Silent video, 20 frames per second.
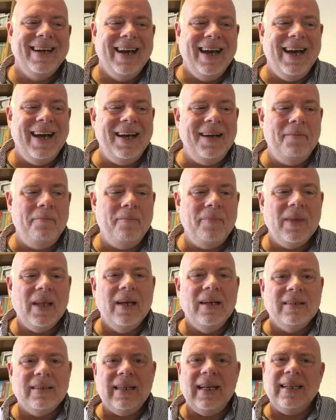
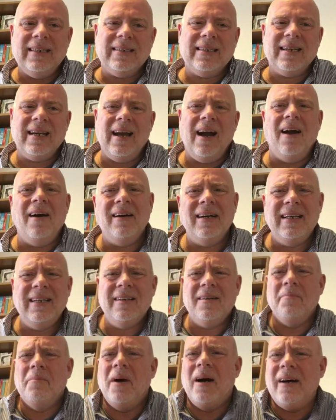So that's kind
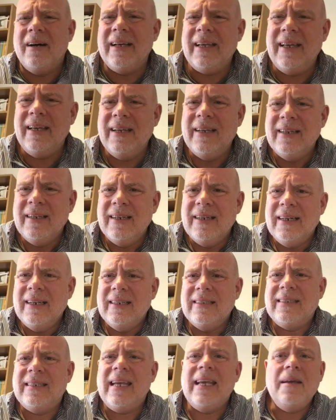of my
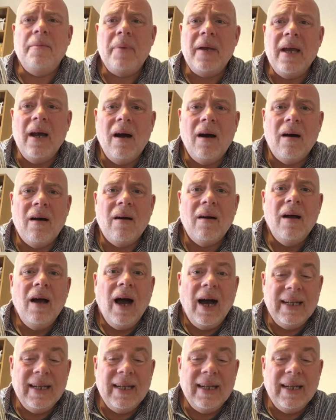TBR.